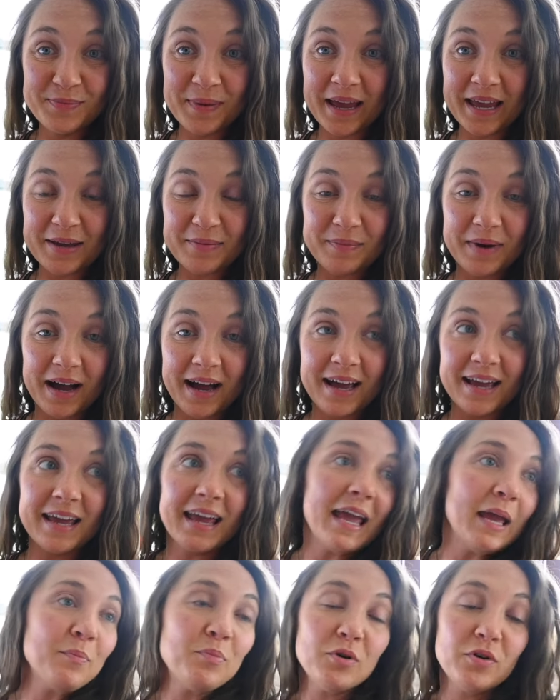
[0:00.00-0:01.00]
make my
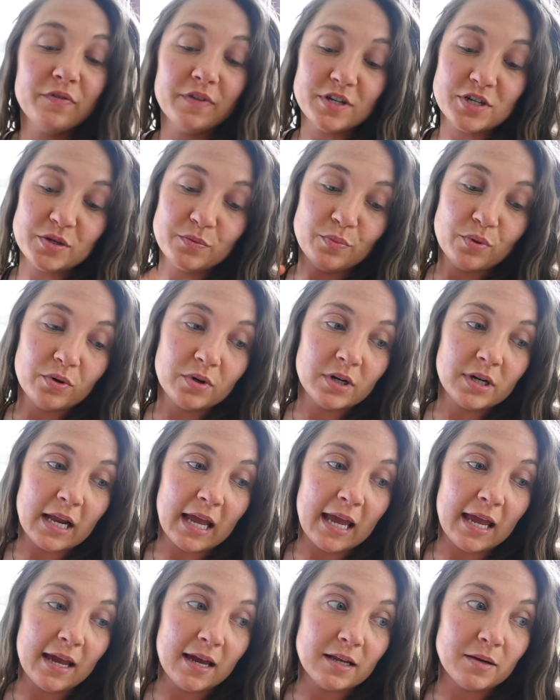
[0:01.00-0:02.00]
April vision board
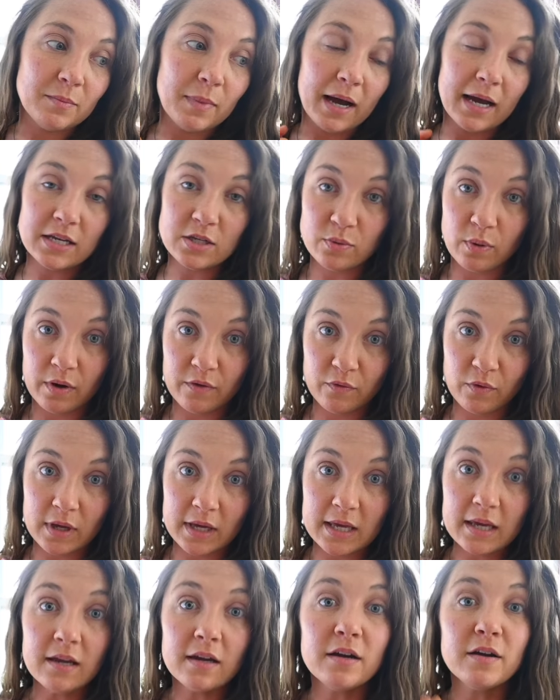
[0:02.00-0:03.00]
and my 12
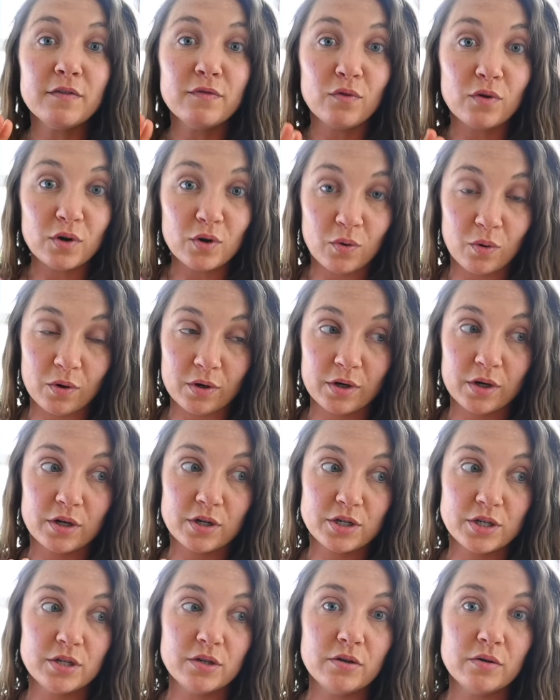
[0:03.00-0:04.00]
week year for quarter
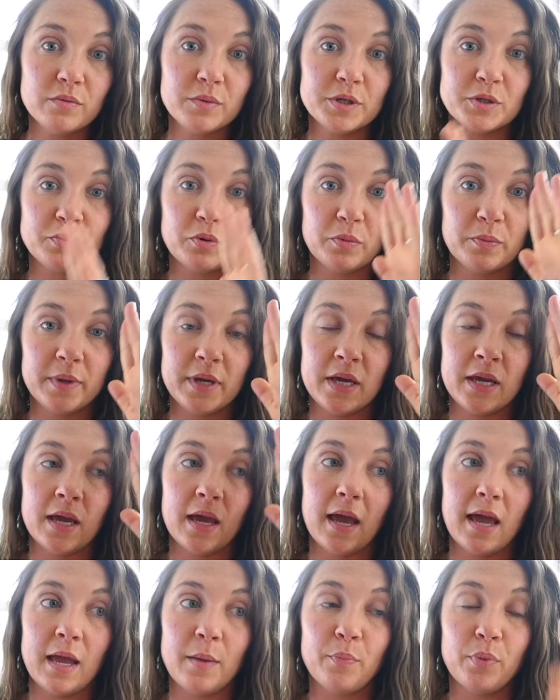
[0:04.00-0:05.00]
two, which will
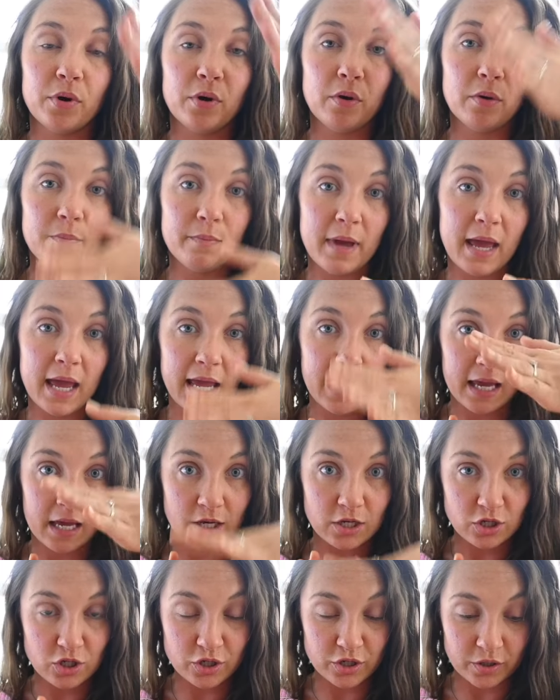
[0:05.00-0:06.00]
be April, May,
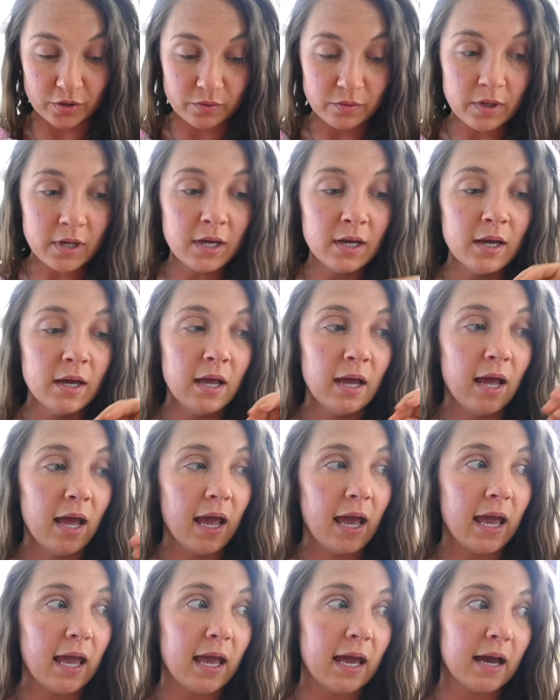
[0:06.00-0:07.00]
and June
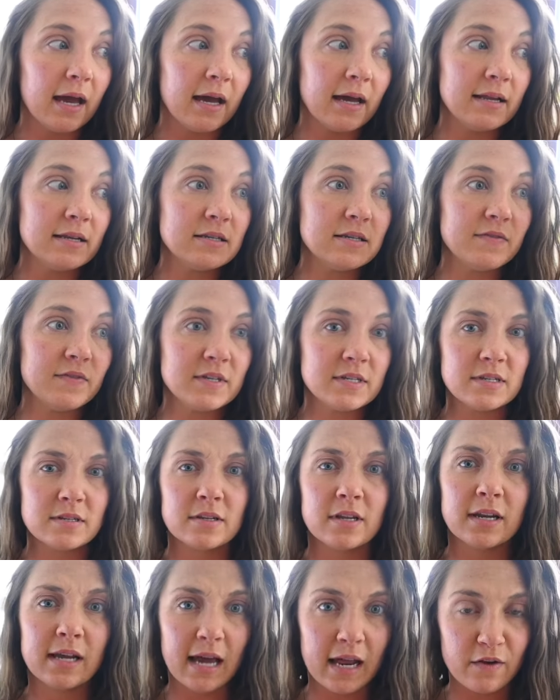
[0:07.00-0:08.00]
and this is
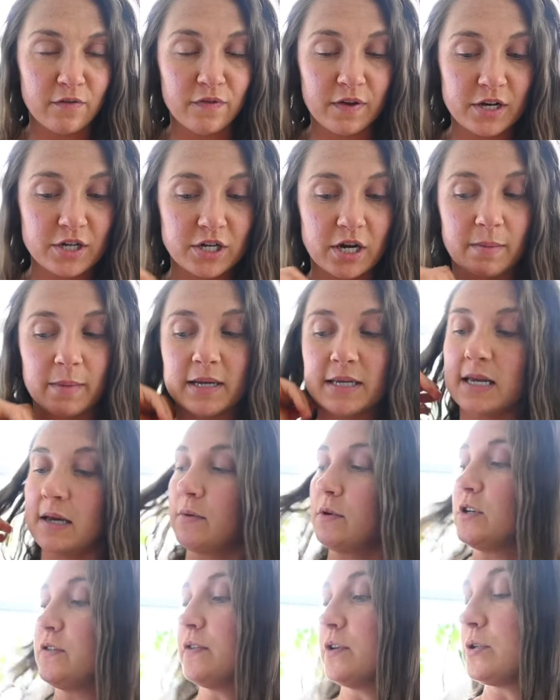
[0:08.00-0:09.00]
going to kind of finish out my day,
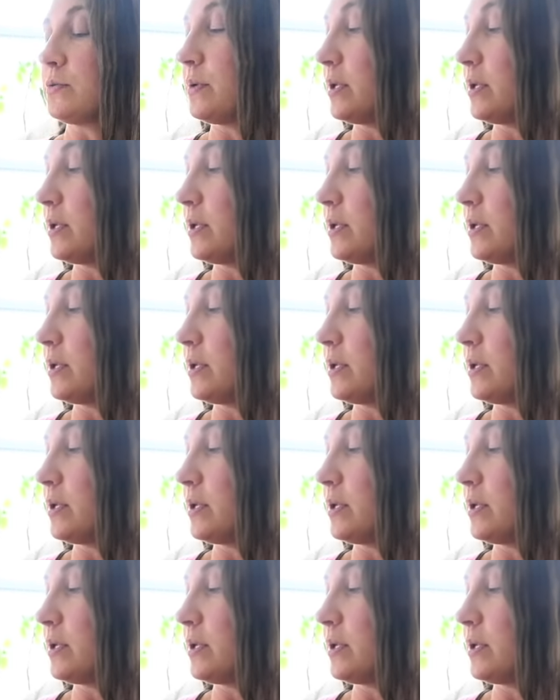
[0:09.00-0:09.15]
which feels